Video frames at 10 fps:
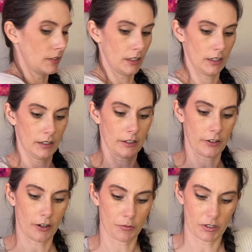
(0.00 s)
I'm gonna
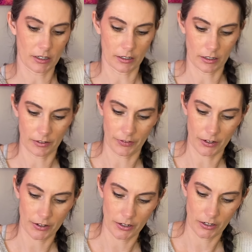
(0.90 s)
grab just a
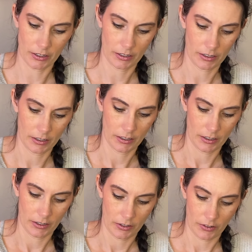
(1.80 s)
very,
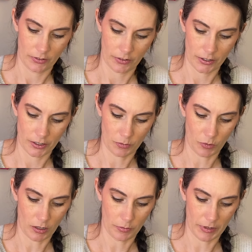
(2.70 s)
very
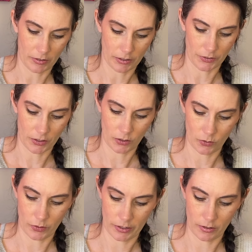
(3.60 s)
small amount of
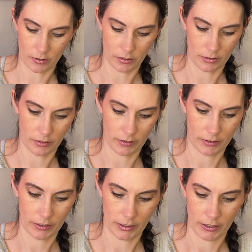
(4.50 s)
soil
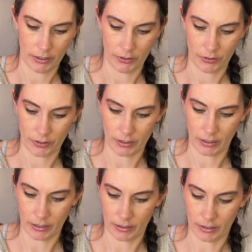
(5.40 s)
just to
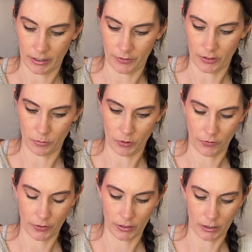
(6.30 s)
kind of cover them
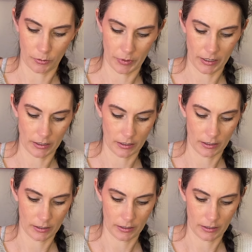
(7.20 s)
over a little bit.